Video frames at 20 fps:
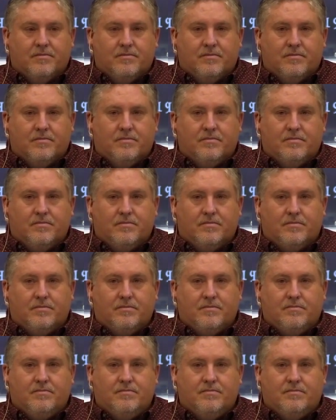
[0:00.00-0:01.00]

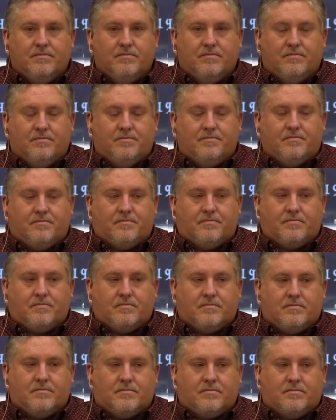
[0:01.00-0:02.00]

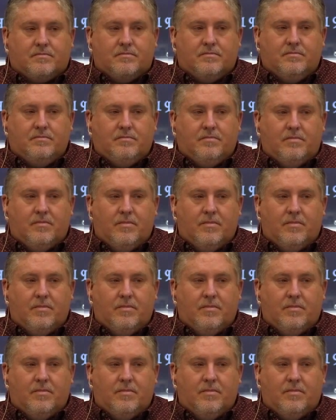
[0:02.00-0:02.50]
Nobody speaks.